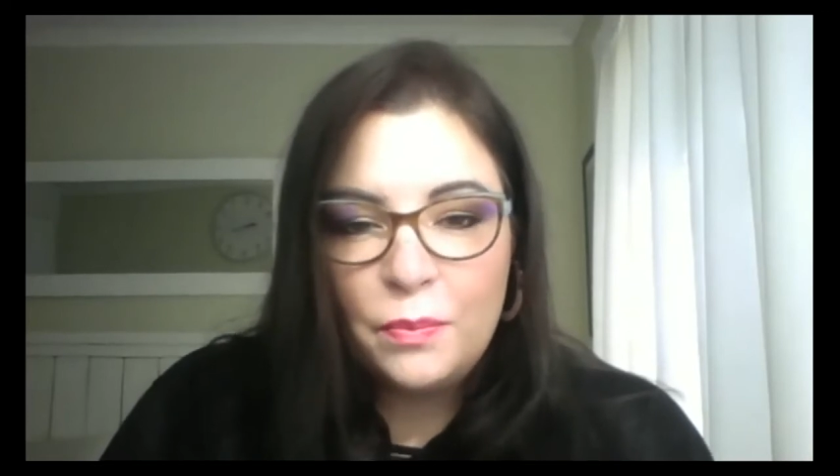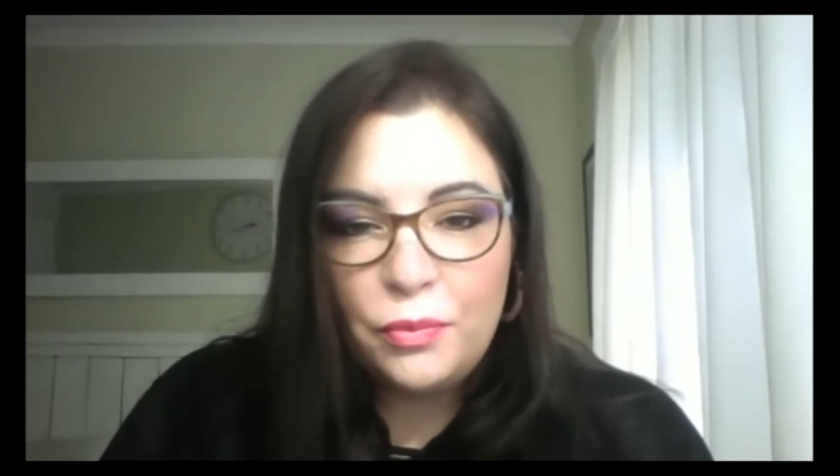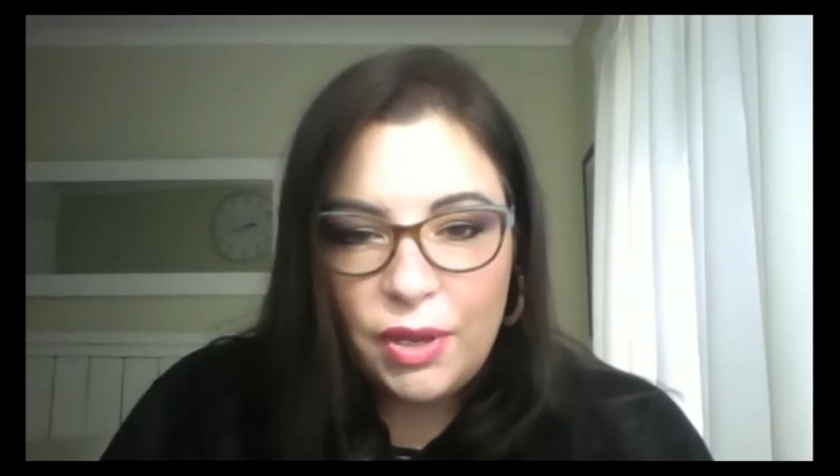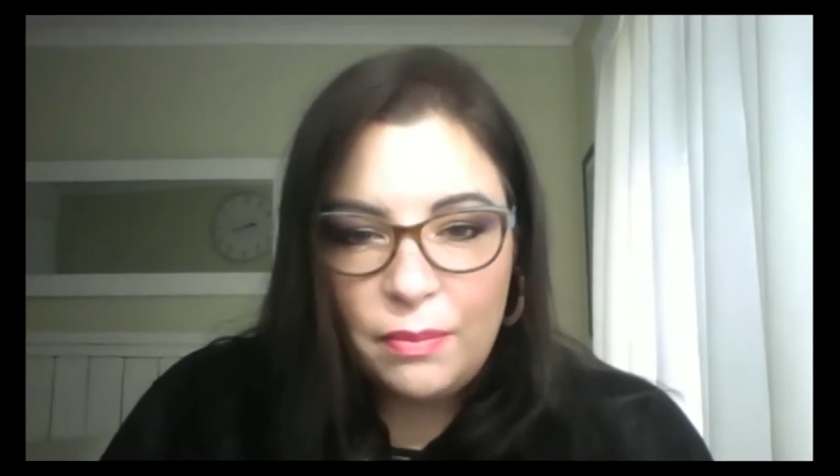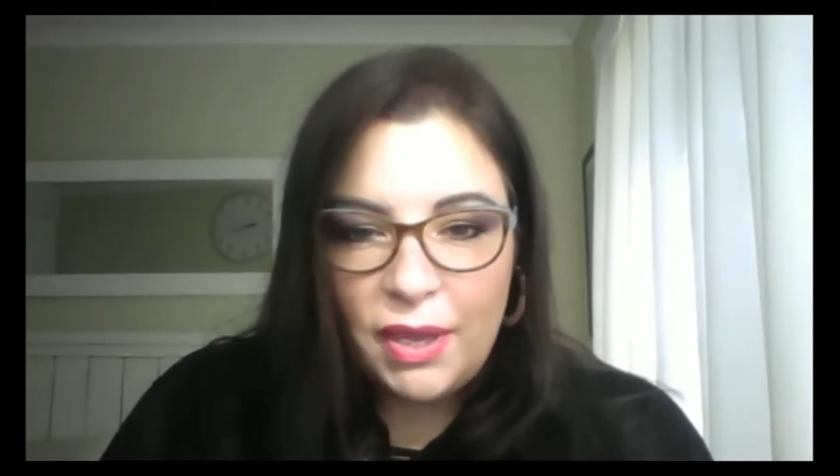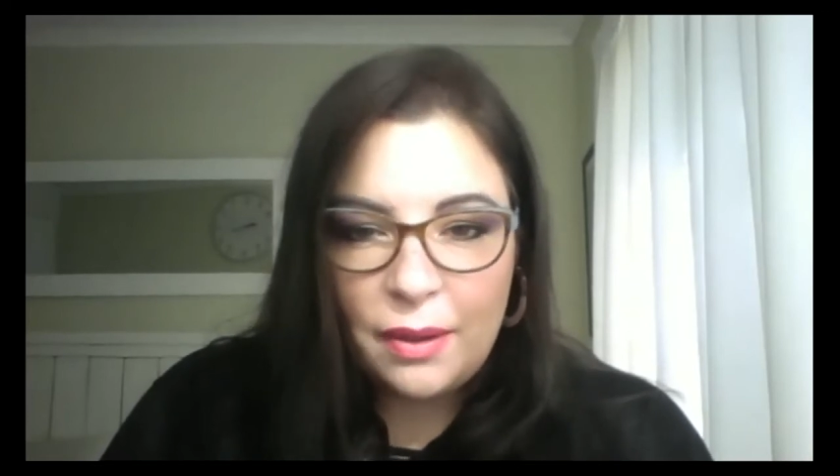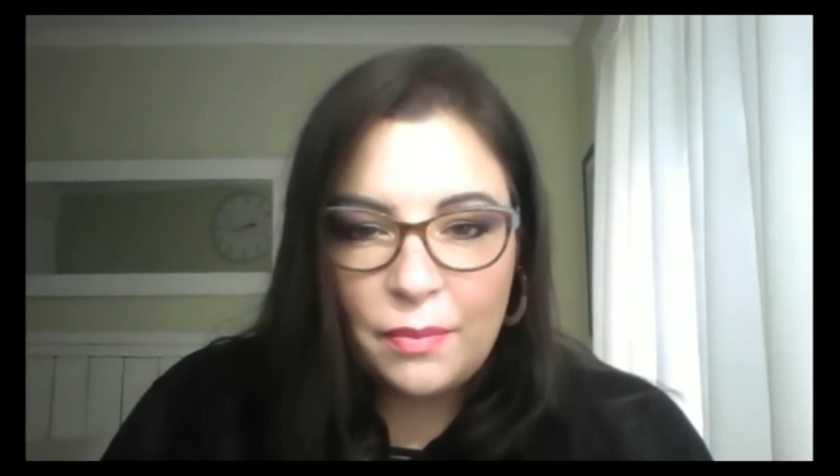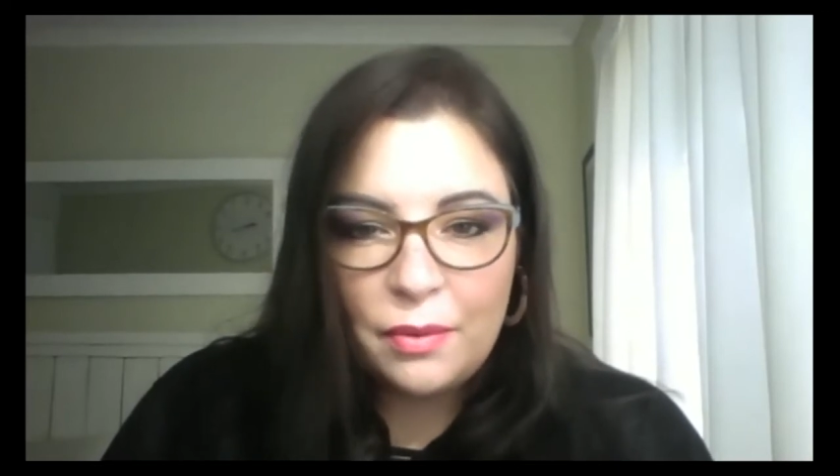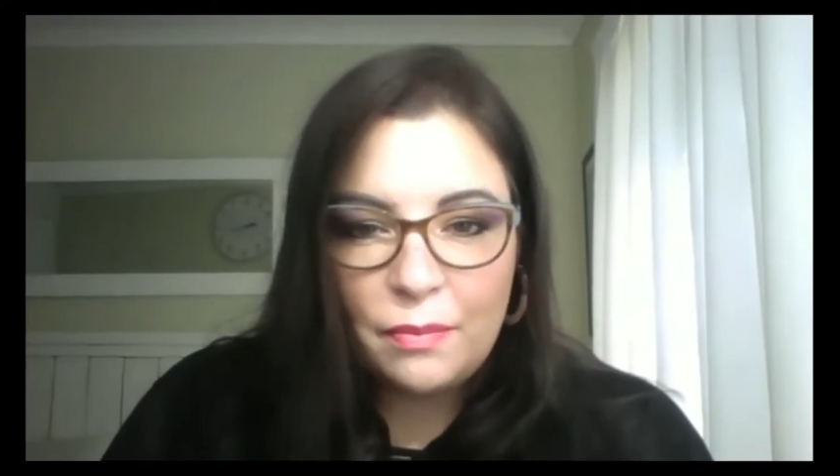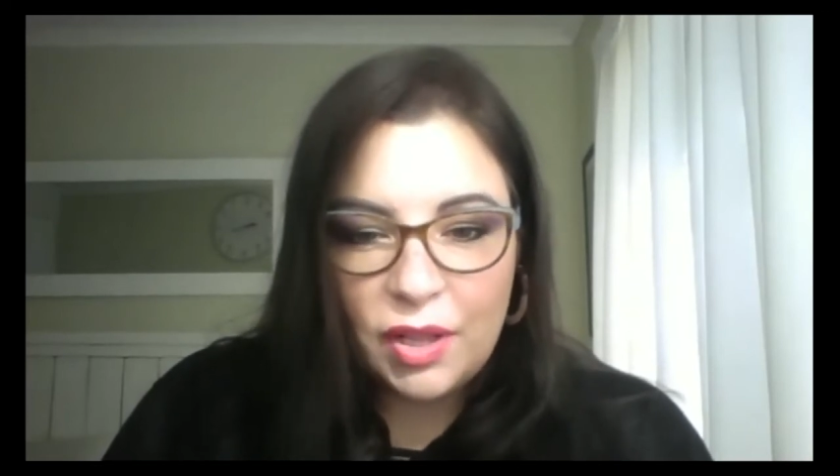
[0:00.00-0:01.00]

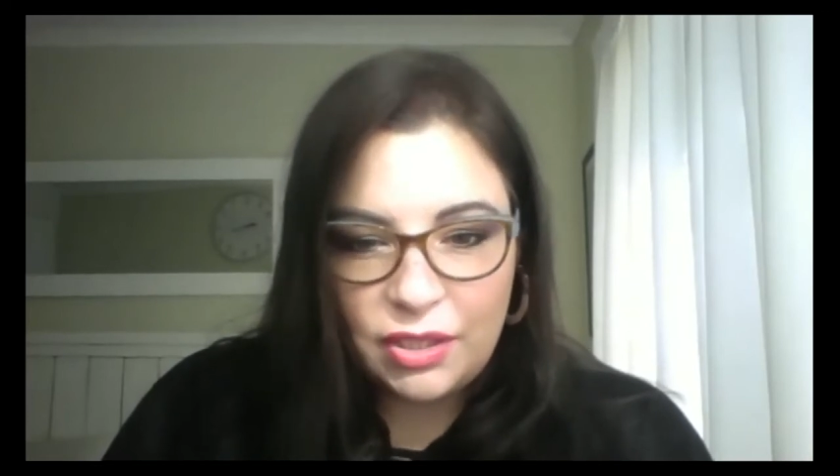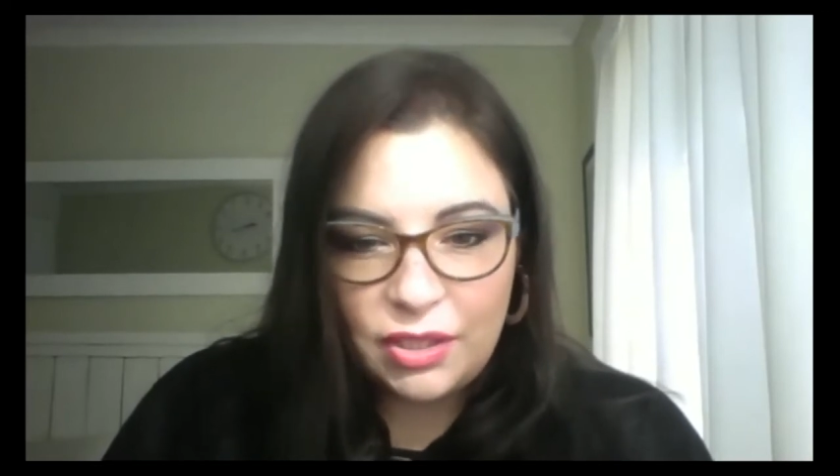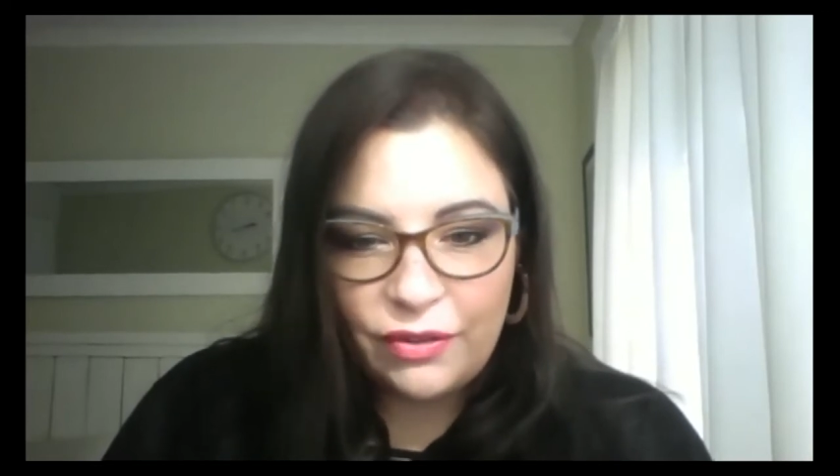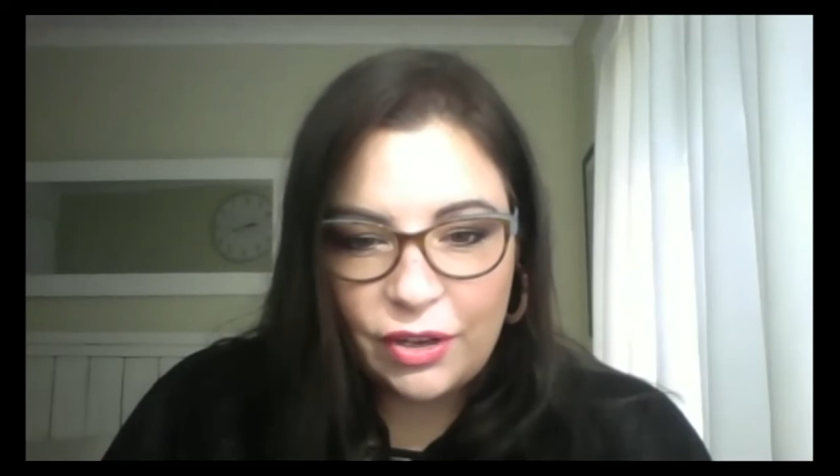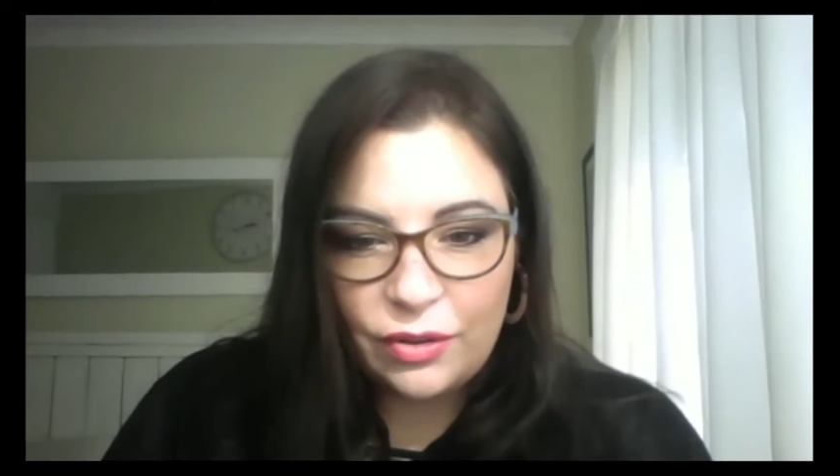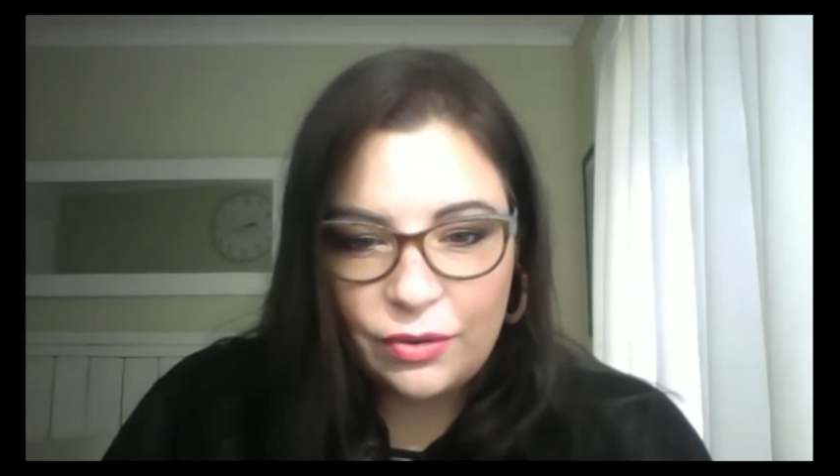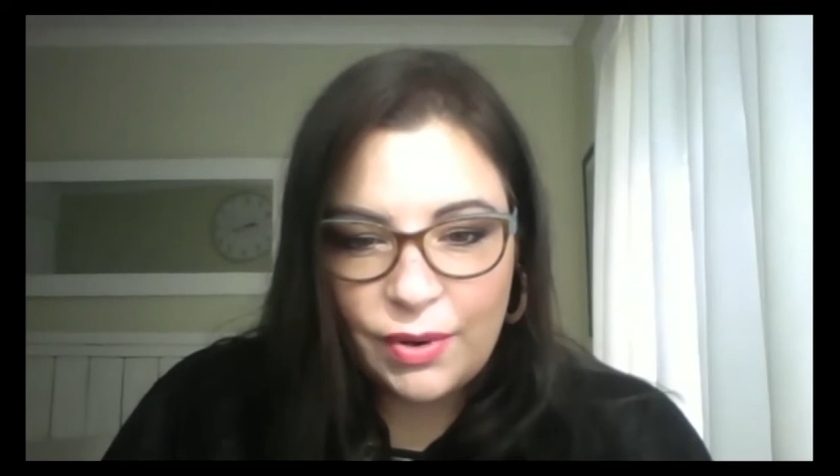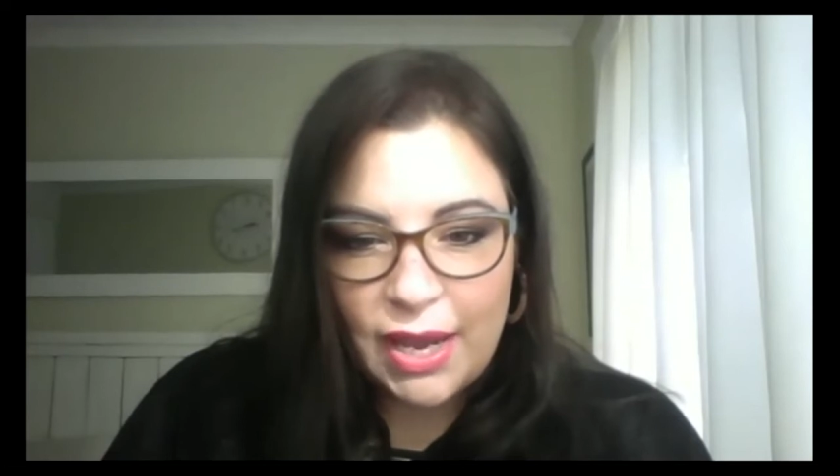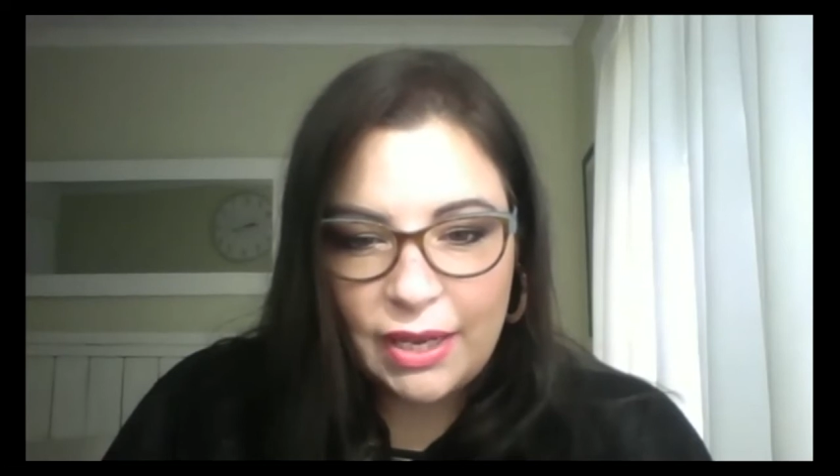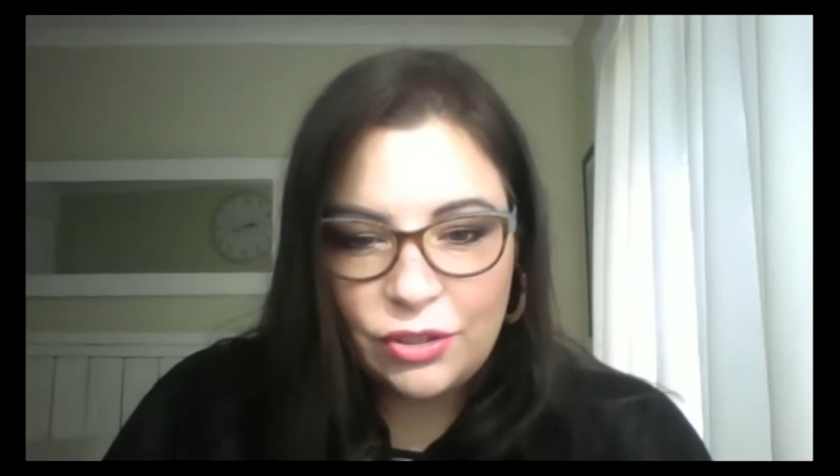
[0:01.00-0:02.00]
premium multifocal
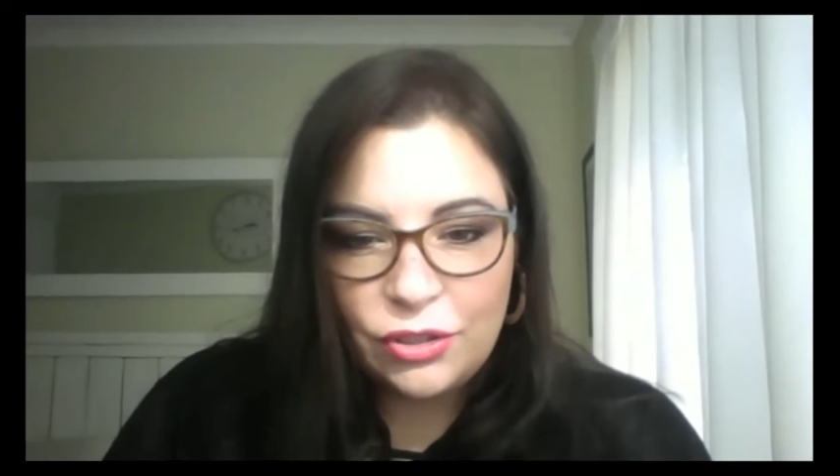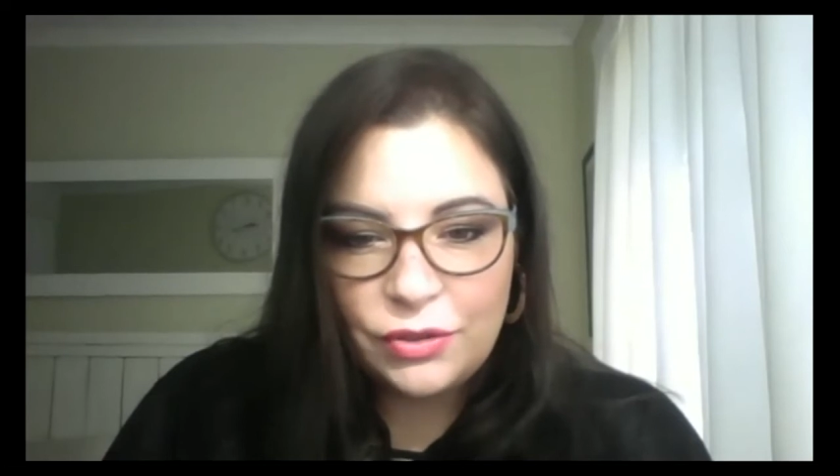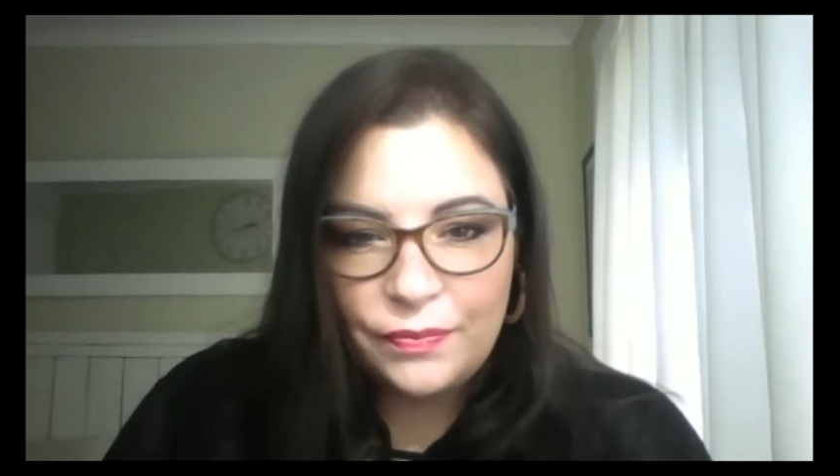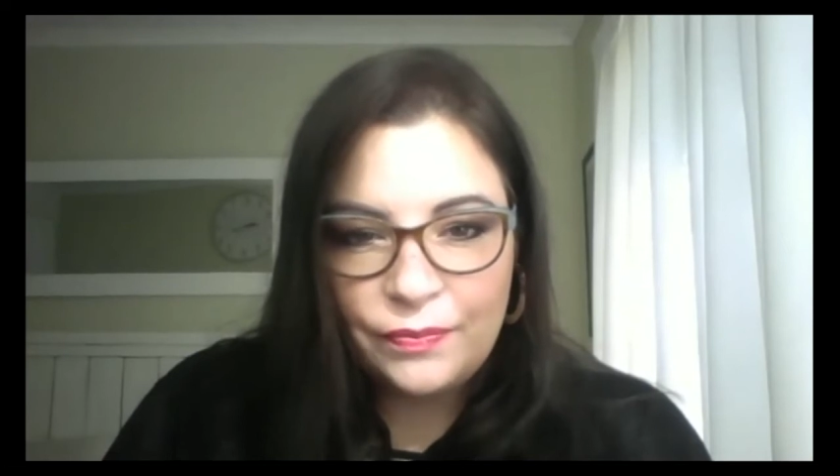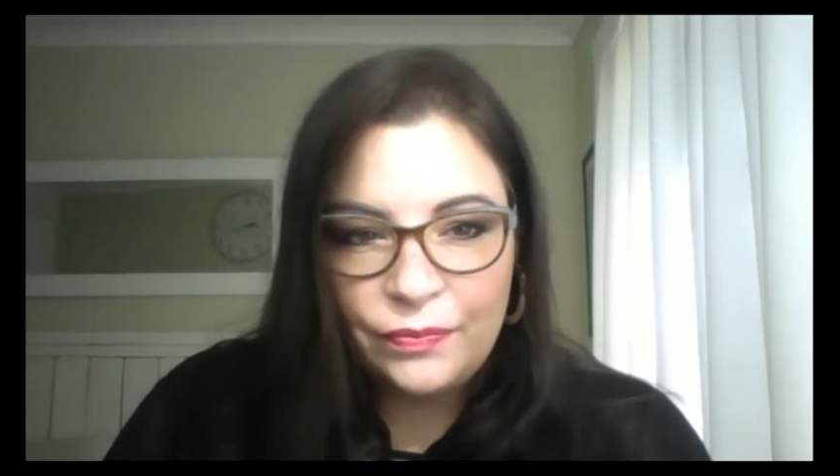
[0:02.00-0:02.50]
range.